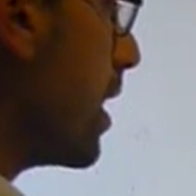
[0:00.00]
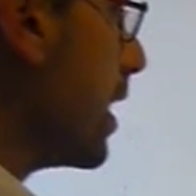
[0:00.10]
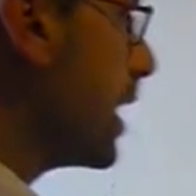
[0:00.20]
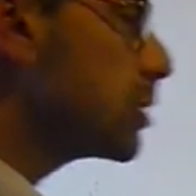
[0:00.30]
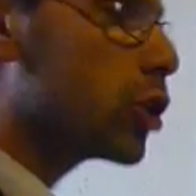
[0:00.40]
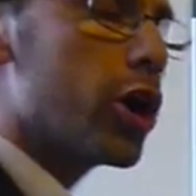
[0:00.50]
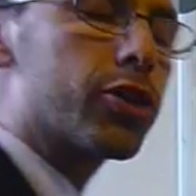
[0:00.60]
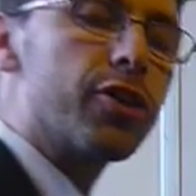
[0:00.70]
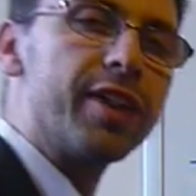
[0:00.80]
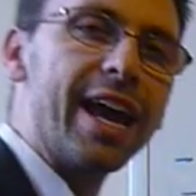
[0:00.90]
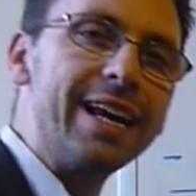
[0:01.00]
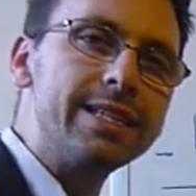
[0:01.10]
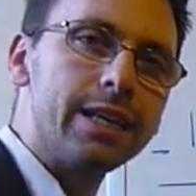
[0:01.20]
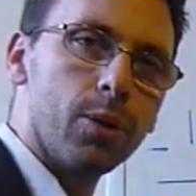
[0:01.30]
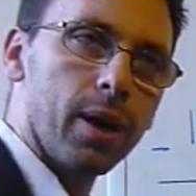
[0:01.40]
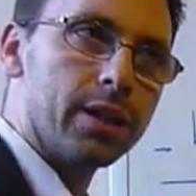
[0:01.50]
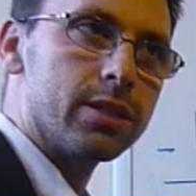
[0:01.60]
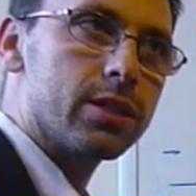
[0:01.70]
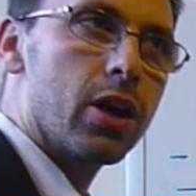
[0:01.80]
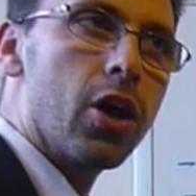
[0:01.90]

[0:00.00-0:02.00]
Let's go through the easier ones.